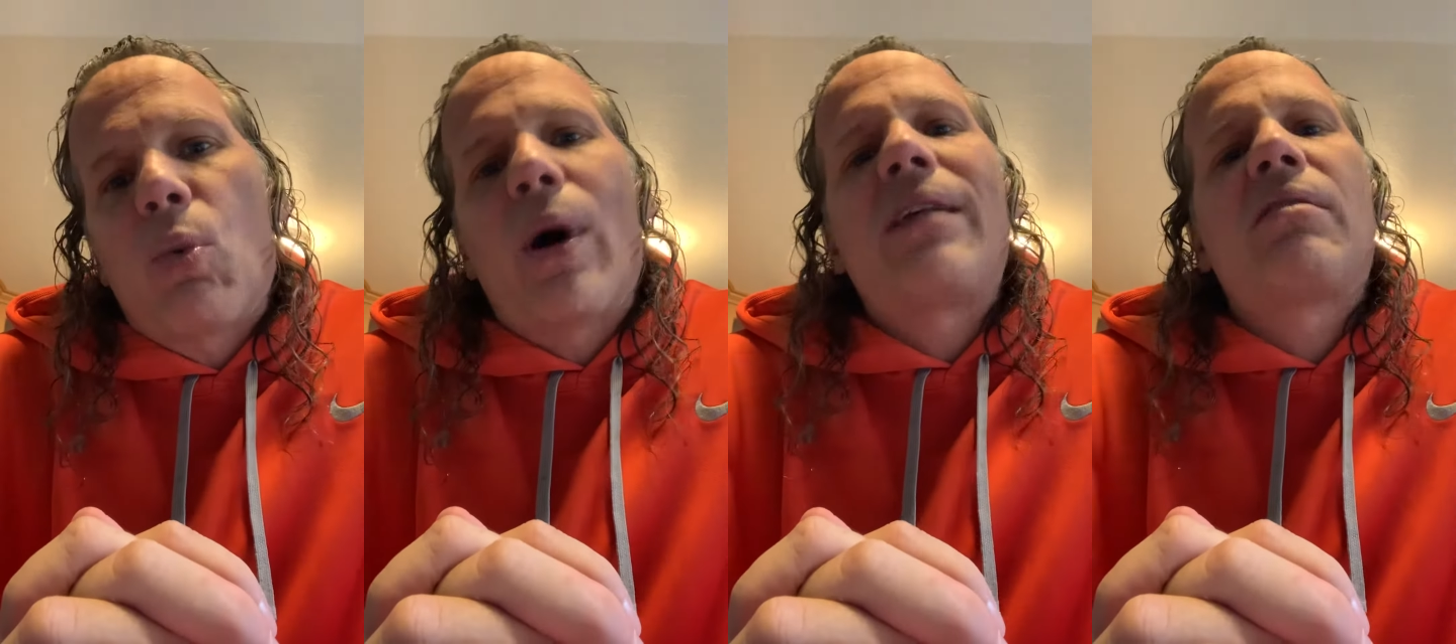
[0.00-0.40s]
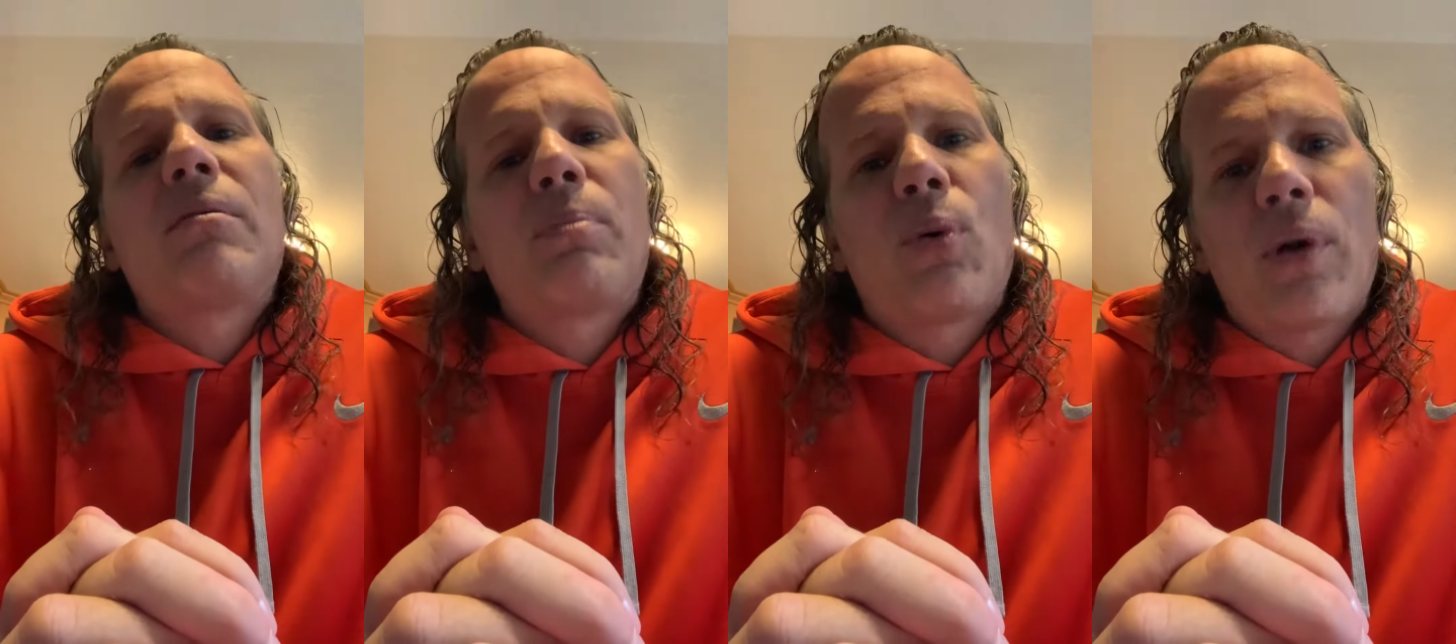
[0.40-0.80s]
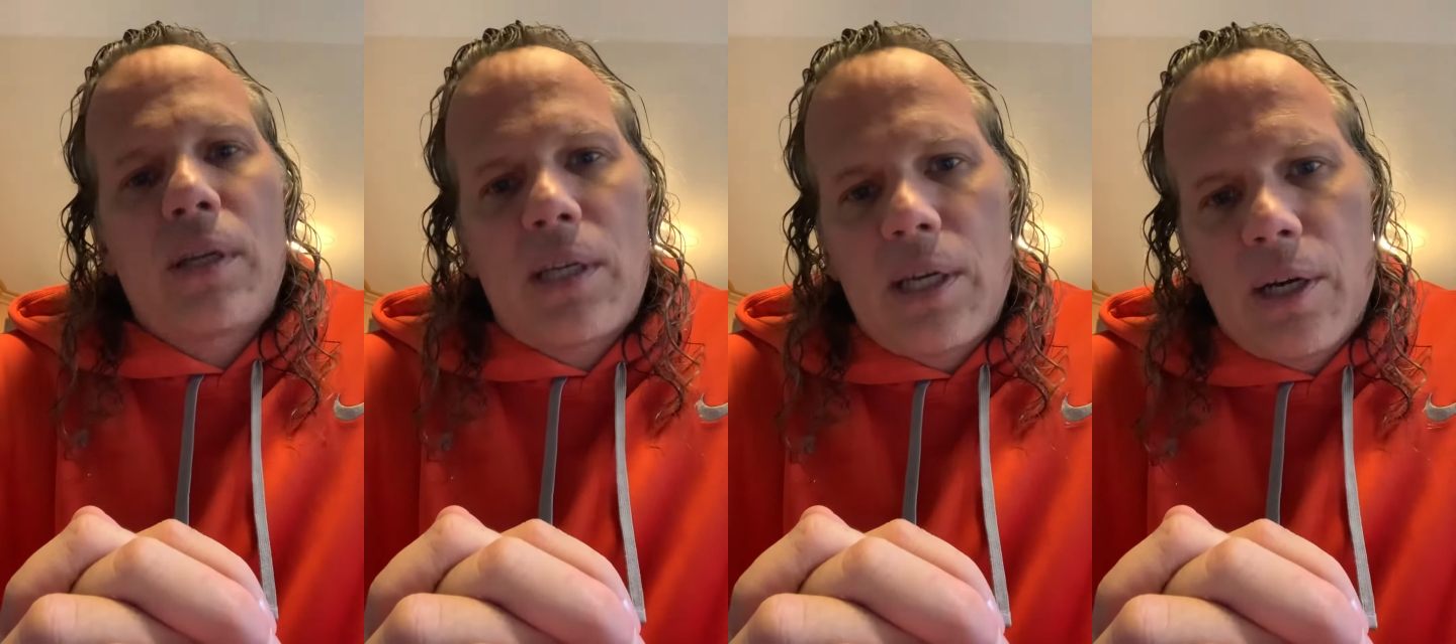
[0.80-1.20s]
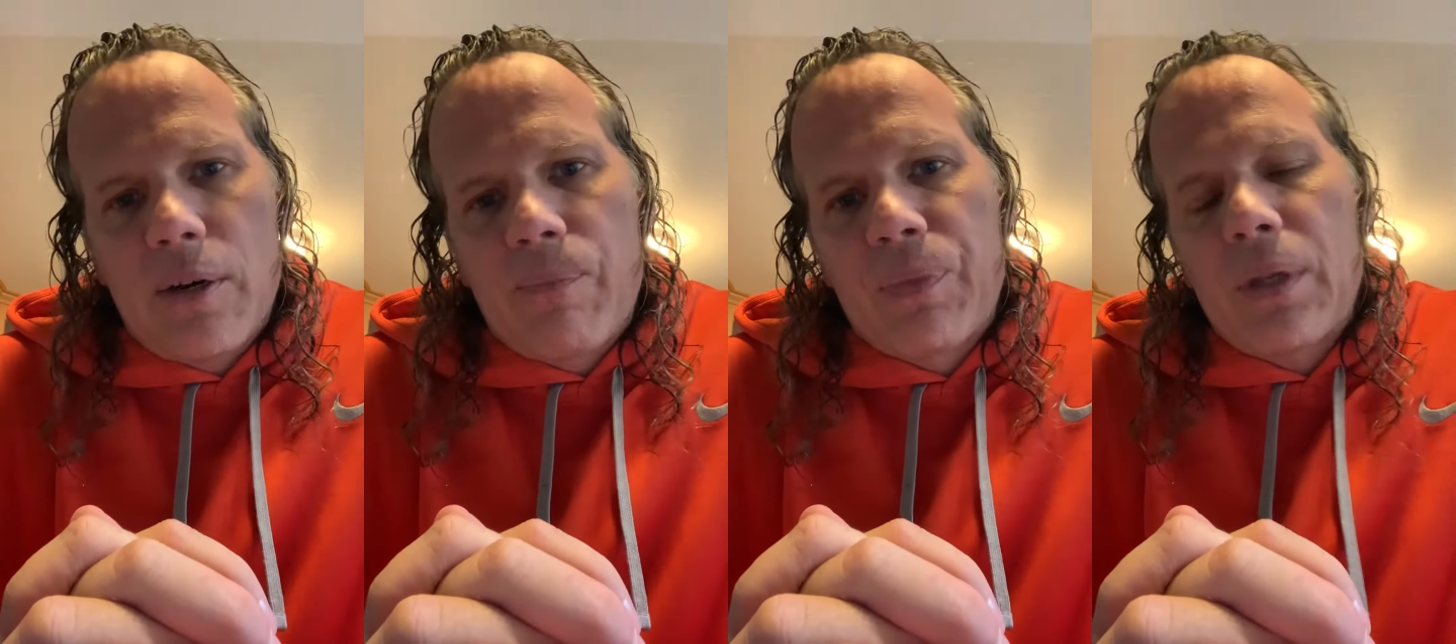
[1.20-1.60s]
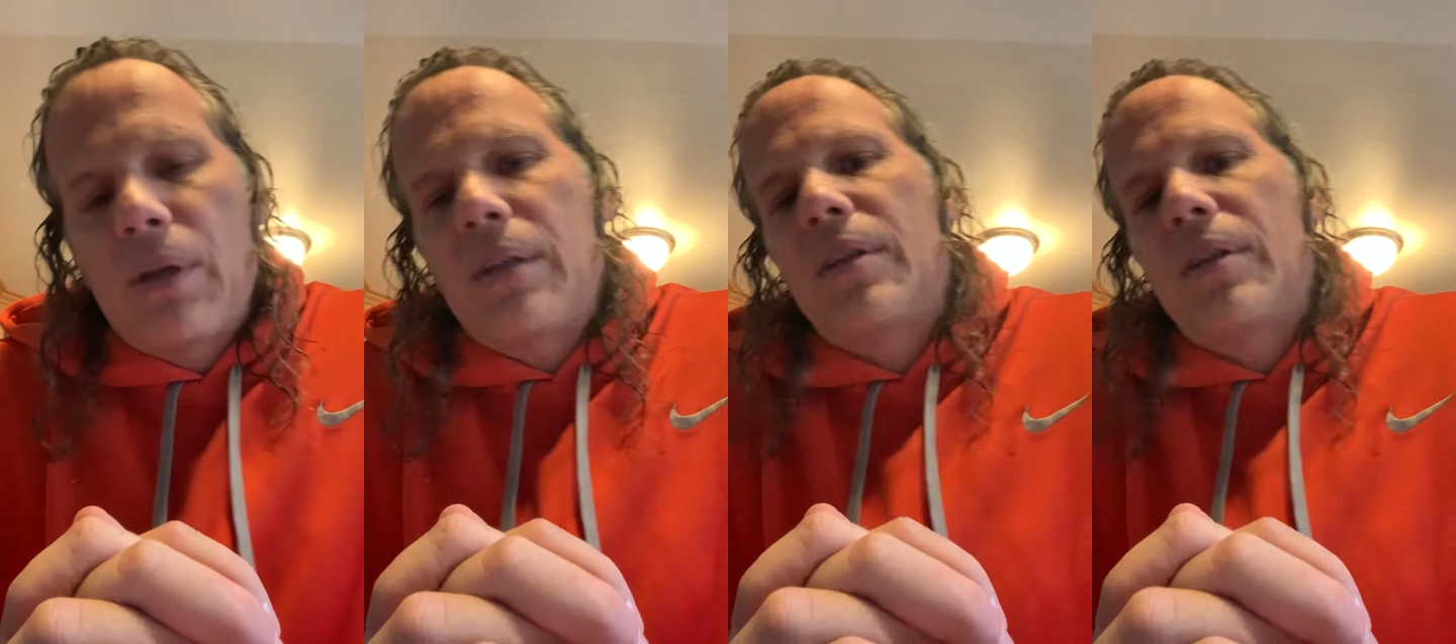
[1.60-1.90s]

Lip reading: What is important here? Is there